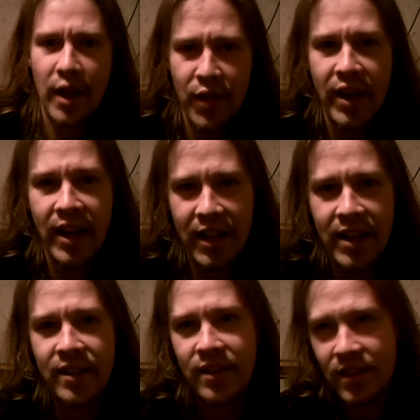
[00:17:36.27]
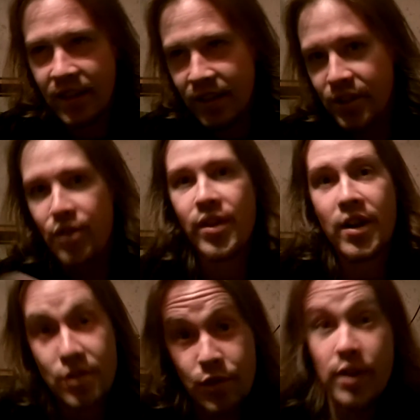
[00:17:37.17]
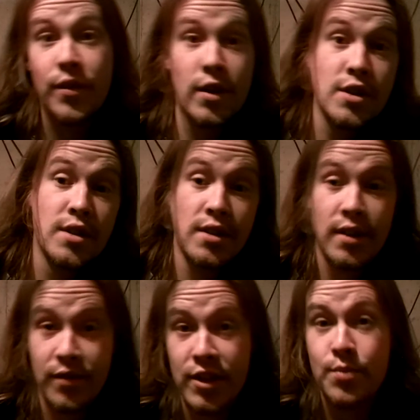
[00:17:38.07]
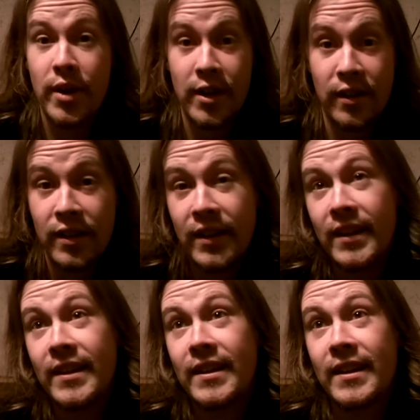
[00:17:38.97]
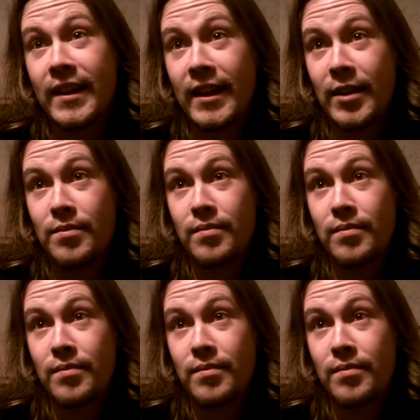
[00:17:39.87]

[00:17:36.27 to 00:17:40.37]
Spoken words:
I think I like the 2003 version of this better. I